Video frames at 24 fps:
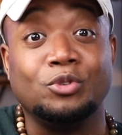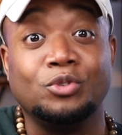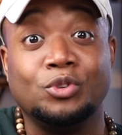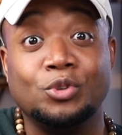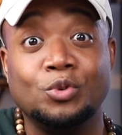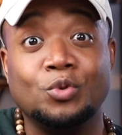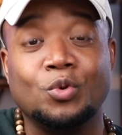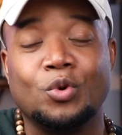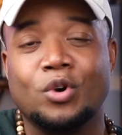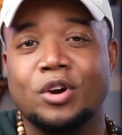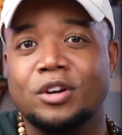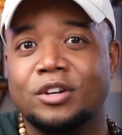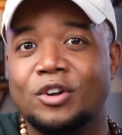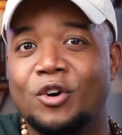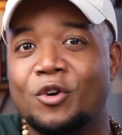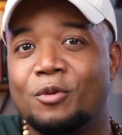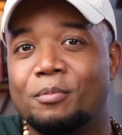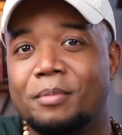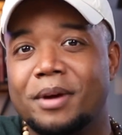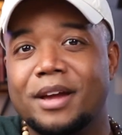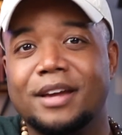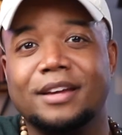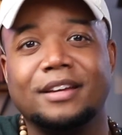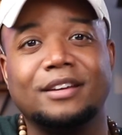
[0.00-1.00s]
you do or
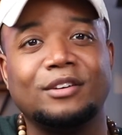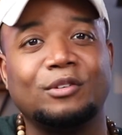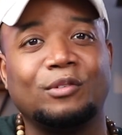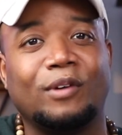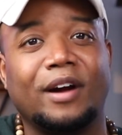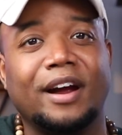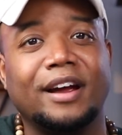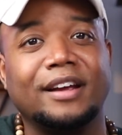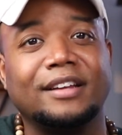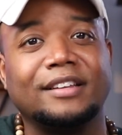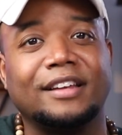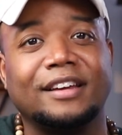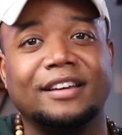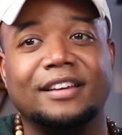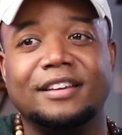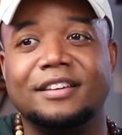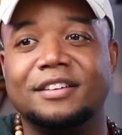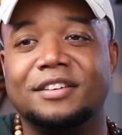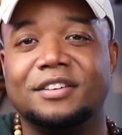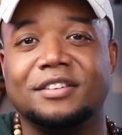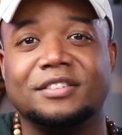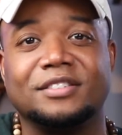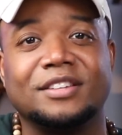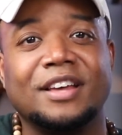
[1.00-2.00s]
don't make, right? Like
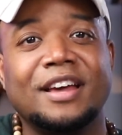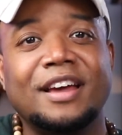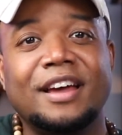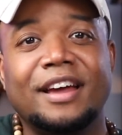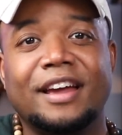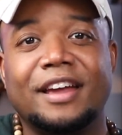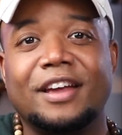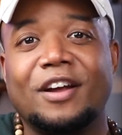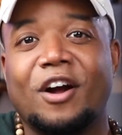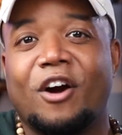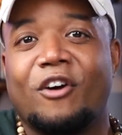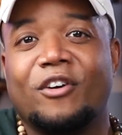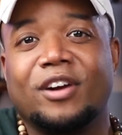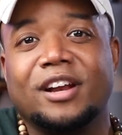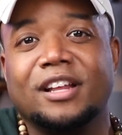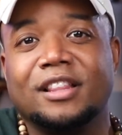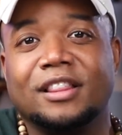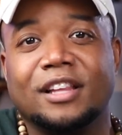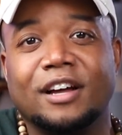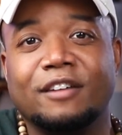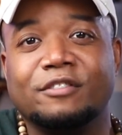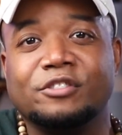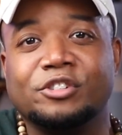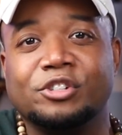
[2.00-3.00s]
he already
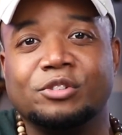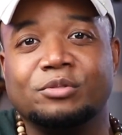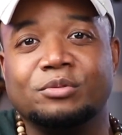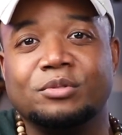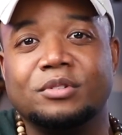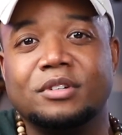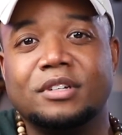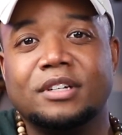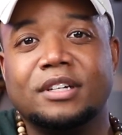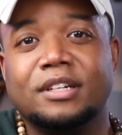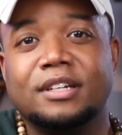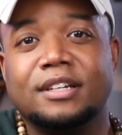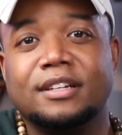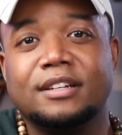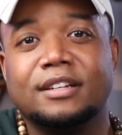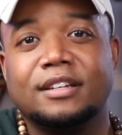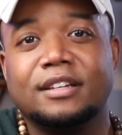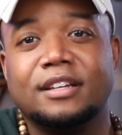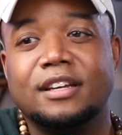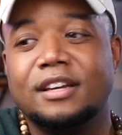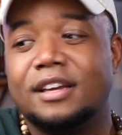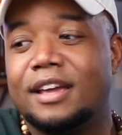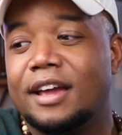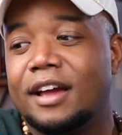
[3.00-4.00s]
loves you.
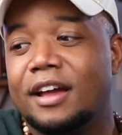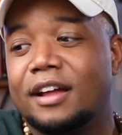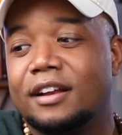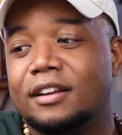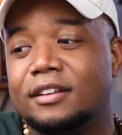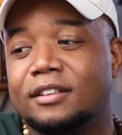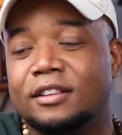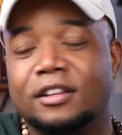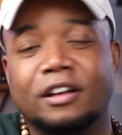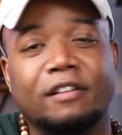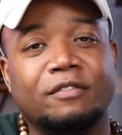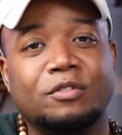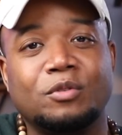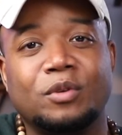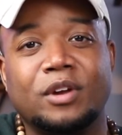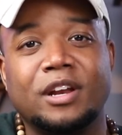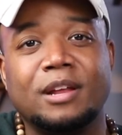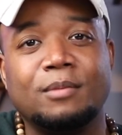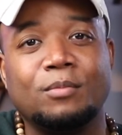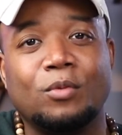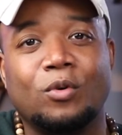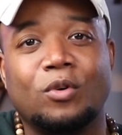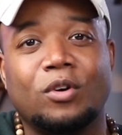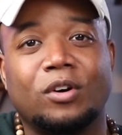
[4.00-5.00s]
He can't love you
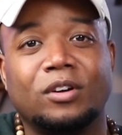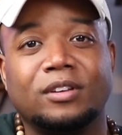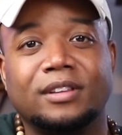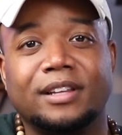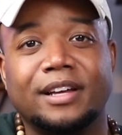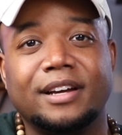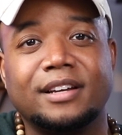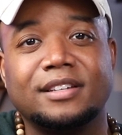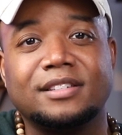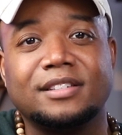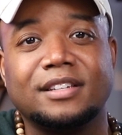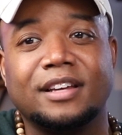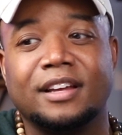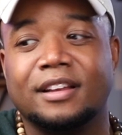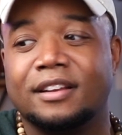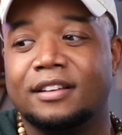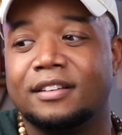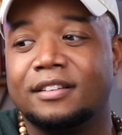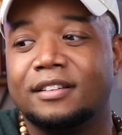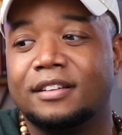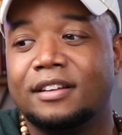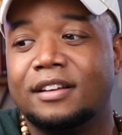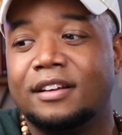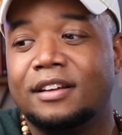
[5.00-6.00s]
any more or less.
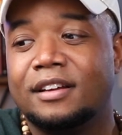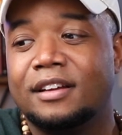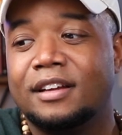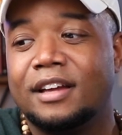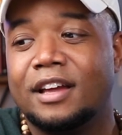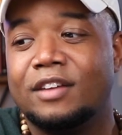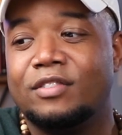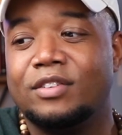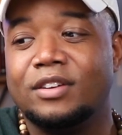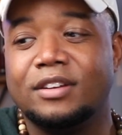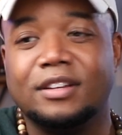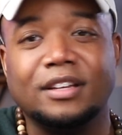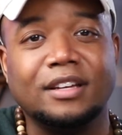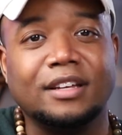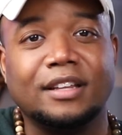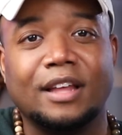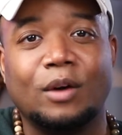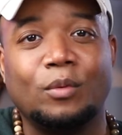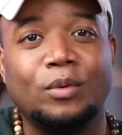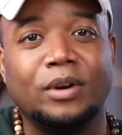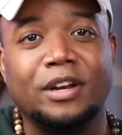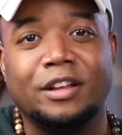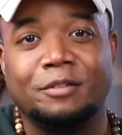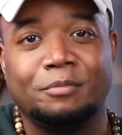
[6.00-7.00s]
And if he did,
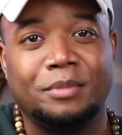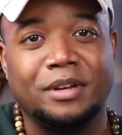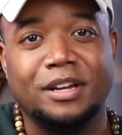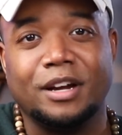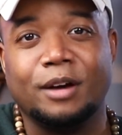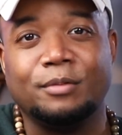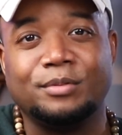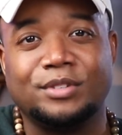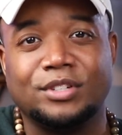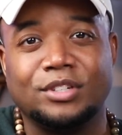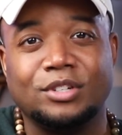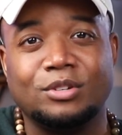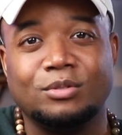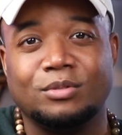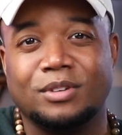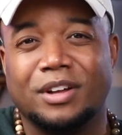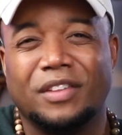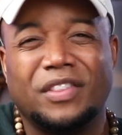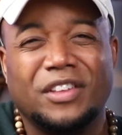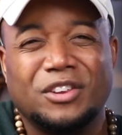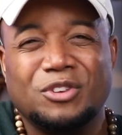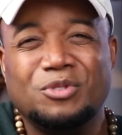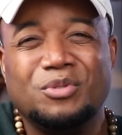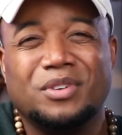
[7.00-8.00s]
that wouldn't even be up to you.
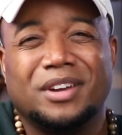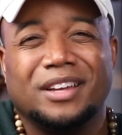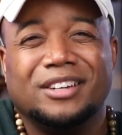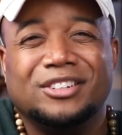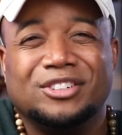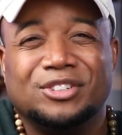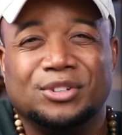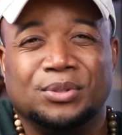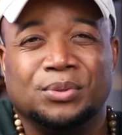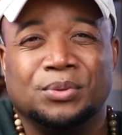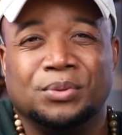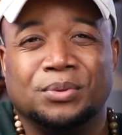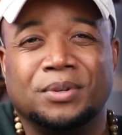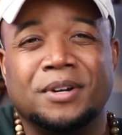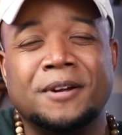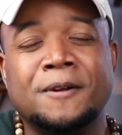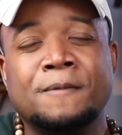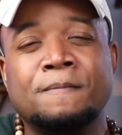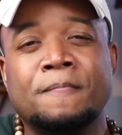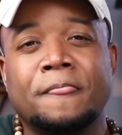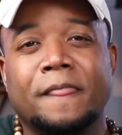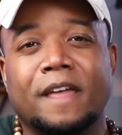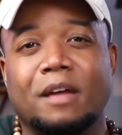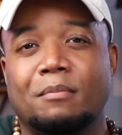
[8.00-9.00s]
Nothing you can do
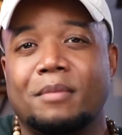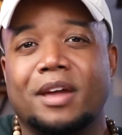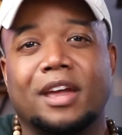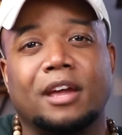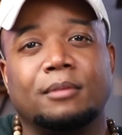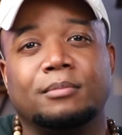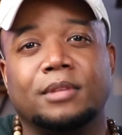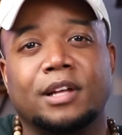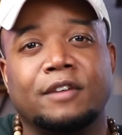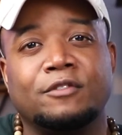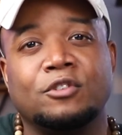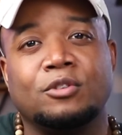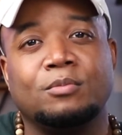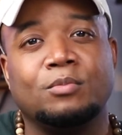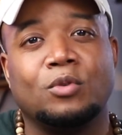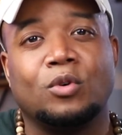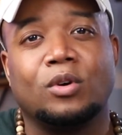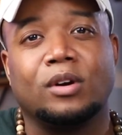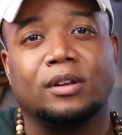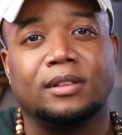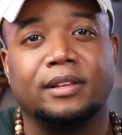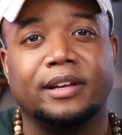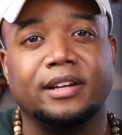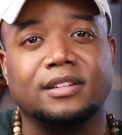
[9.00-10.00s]
can make him love you
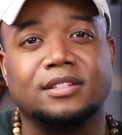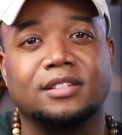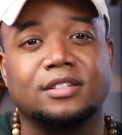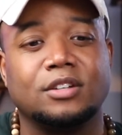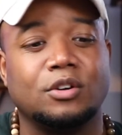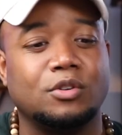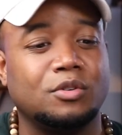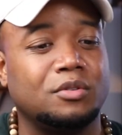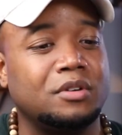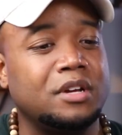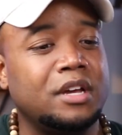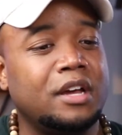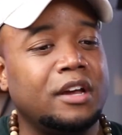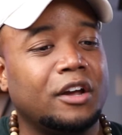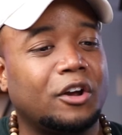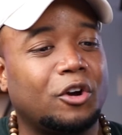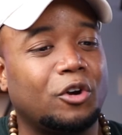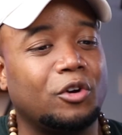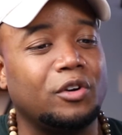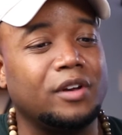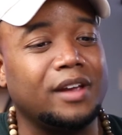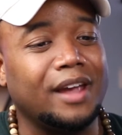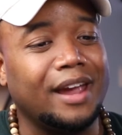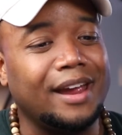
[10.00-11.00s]
more or less. So
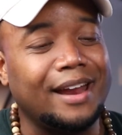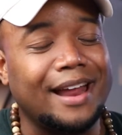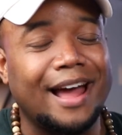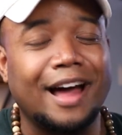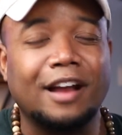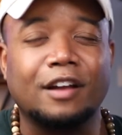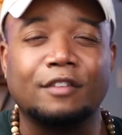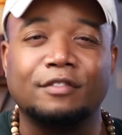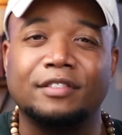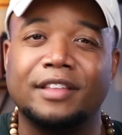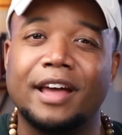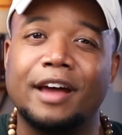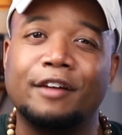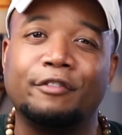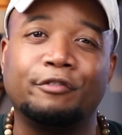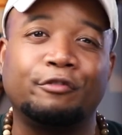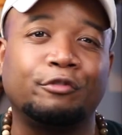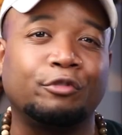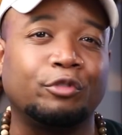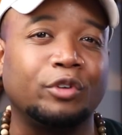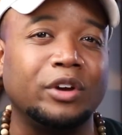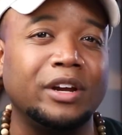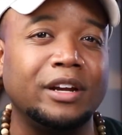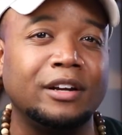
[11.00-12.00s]
create out of that
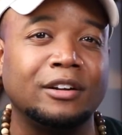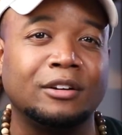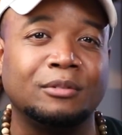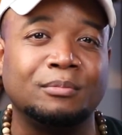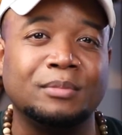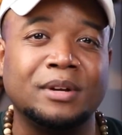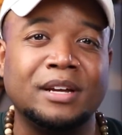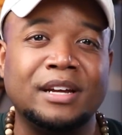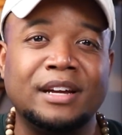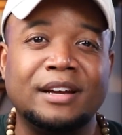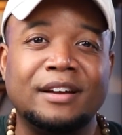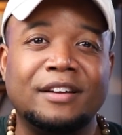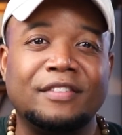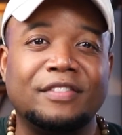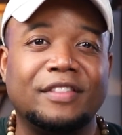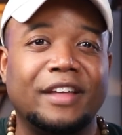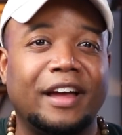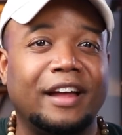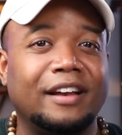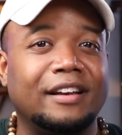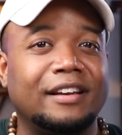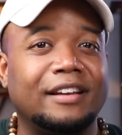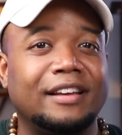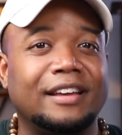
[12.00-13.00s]
freedom
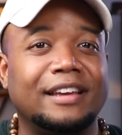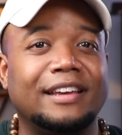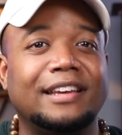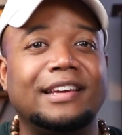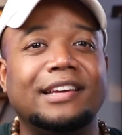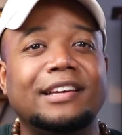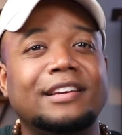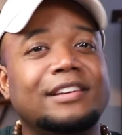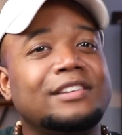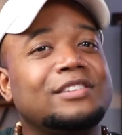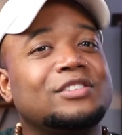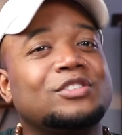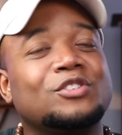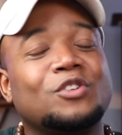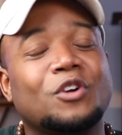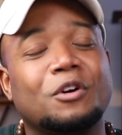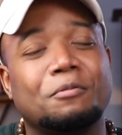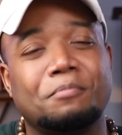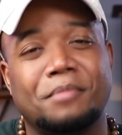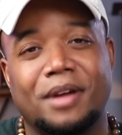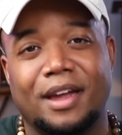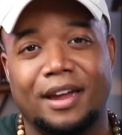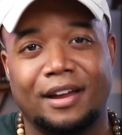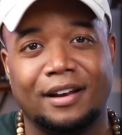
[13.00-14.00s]
that he's
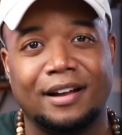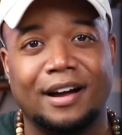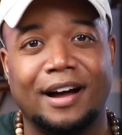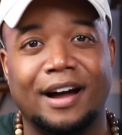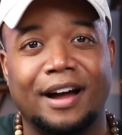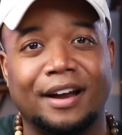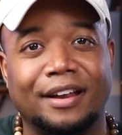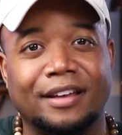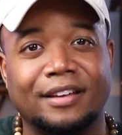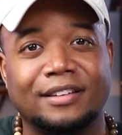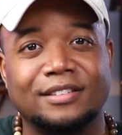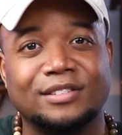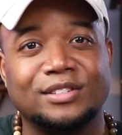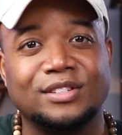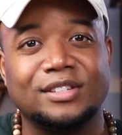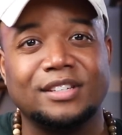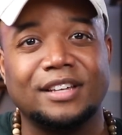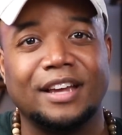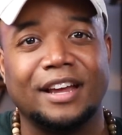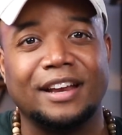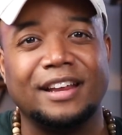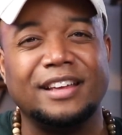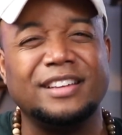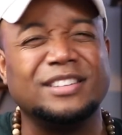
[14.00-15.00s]
your main audience
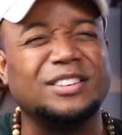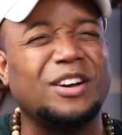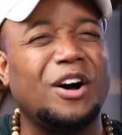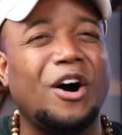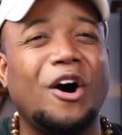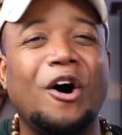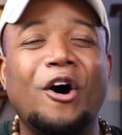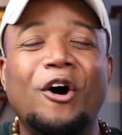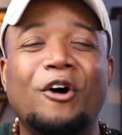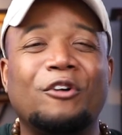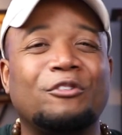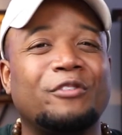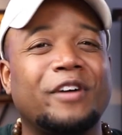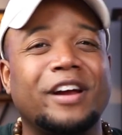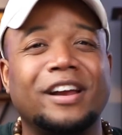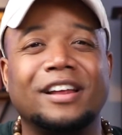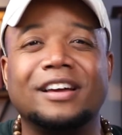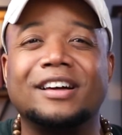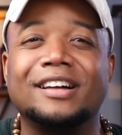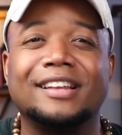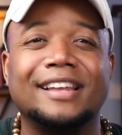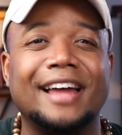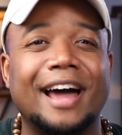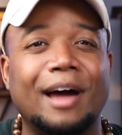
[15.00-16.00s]
and he's
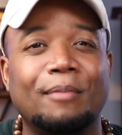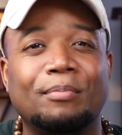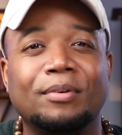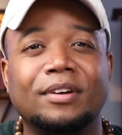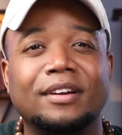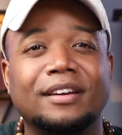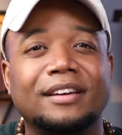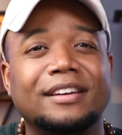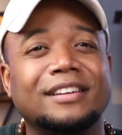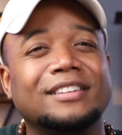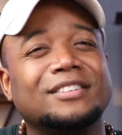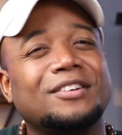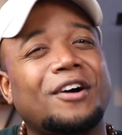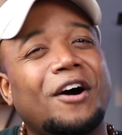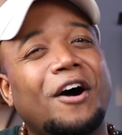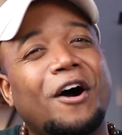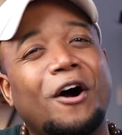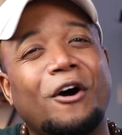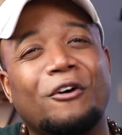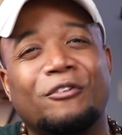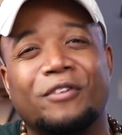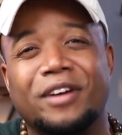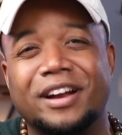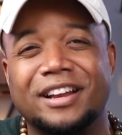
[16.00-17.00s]
already clapping. He's
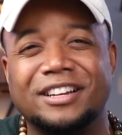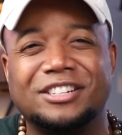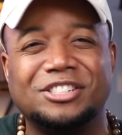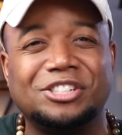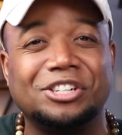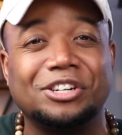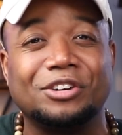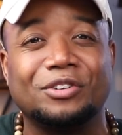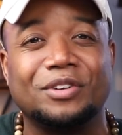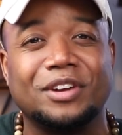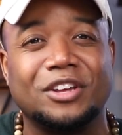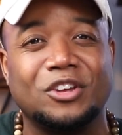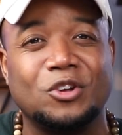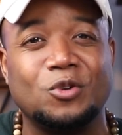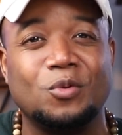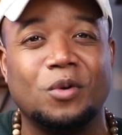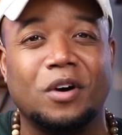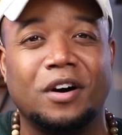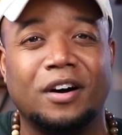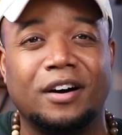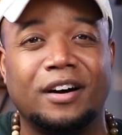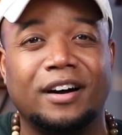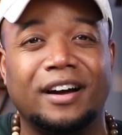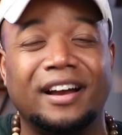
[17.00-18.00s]
already cheering you
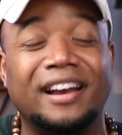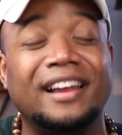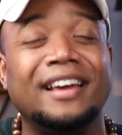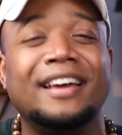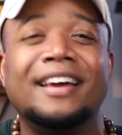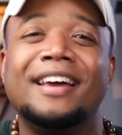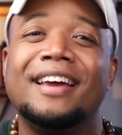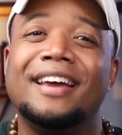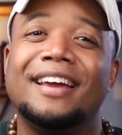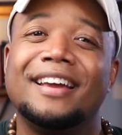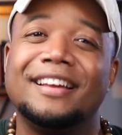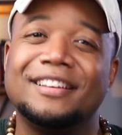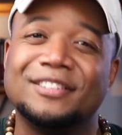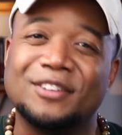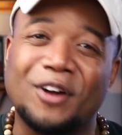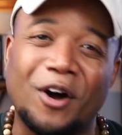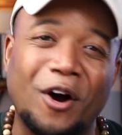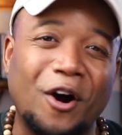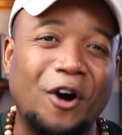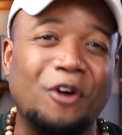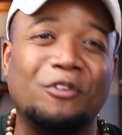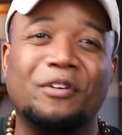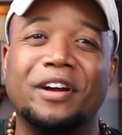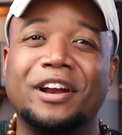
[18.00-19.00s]
on. He's
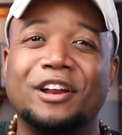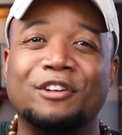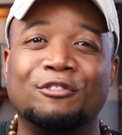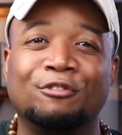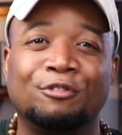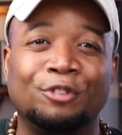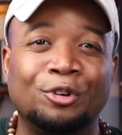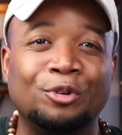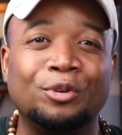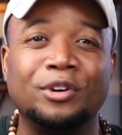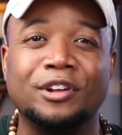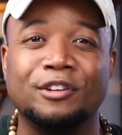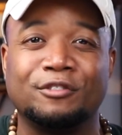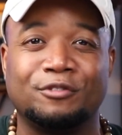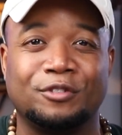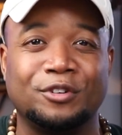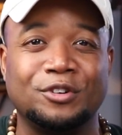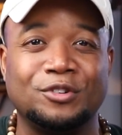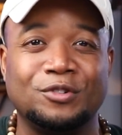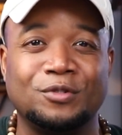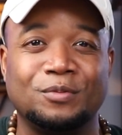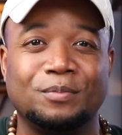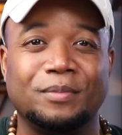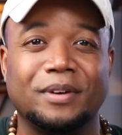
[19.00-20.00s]
already rooting
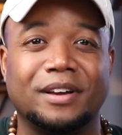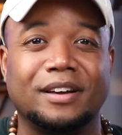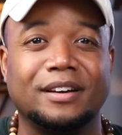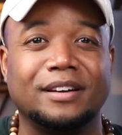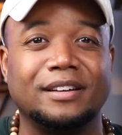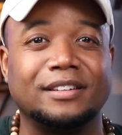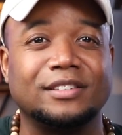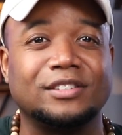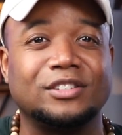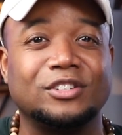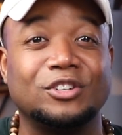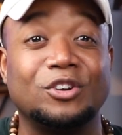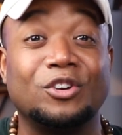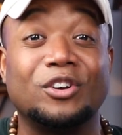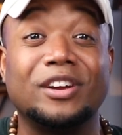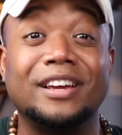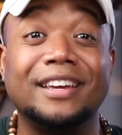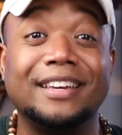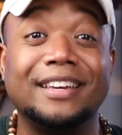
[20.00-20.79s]
for you because you're